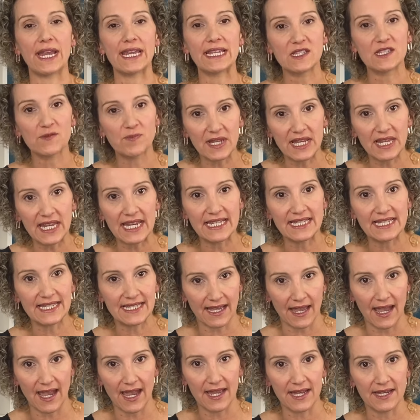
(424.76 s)
it's being
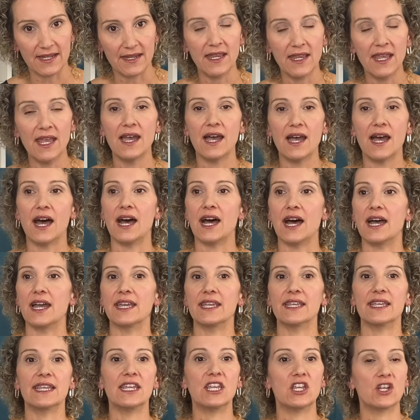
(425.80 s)
done,
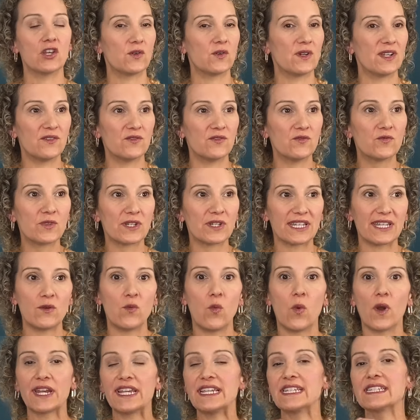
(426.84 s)
really
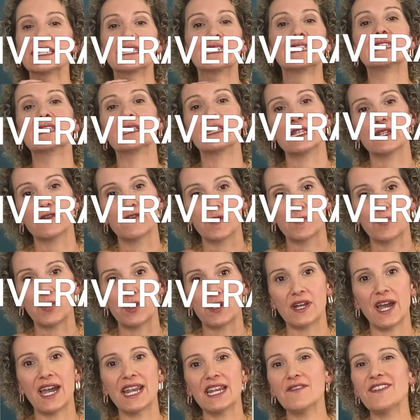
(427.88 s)
what is the deliverable,
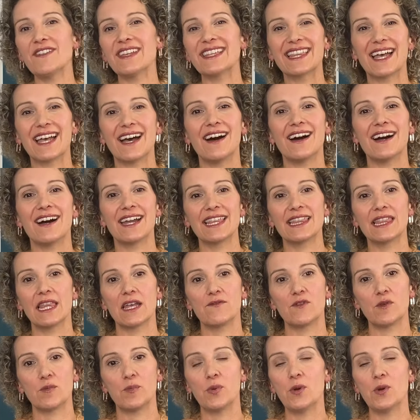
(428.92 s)
kind of like the
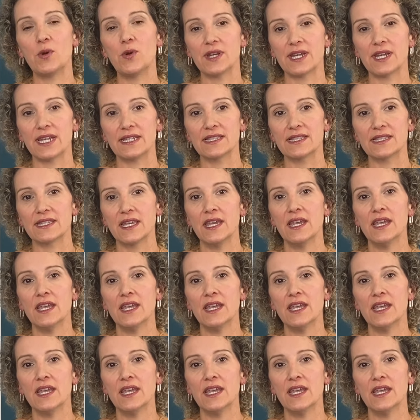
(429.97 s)
high-level points,